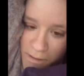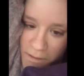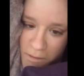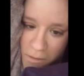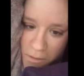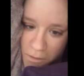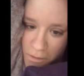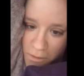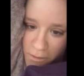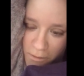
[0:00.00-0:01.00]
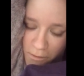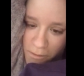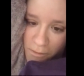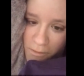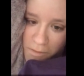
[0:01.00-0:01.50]
I don't know,
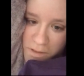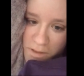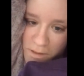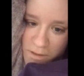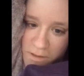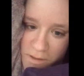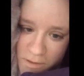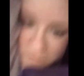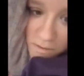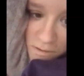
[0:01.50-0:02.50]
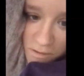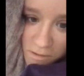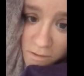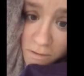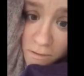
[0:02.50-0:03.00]
it's
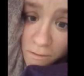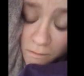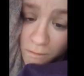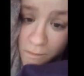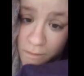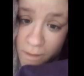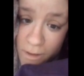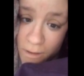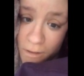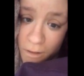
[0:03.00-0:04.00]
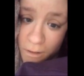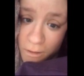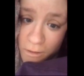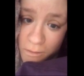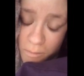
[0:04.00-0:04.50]
just like
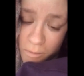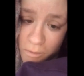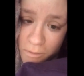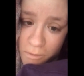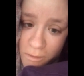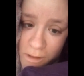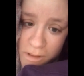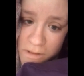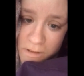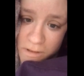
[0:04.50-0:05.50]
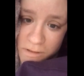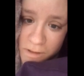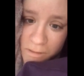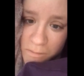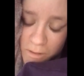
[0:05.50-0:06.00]
hard but nice at the
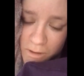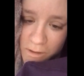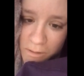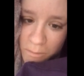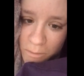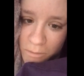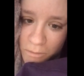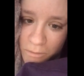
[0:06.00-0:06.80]
same time.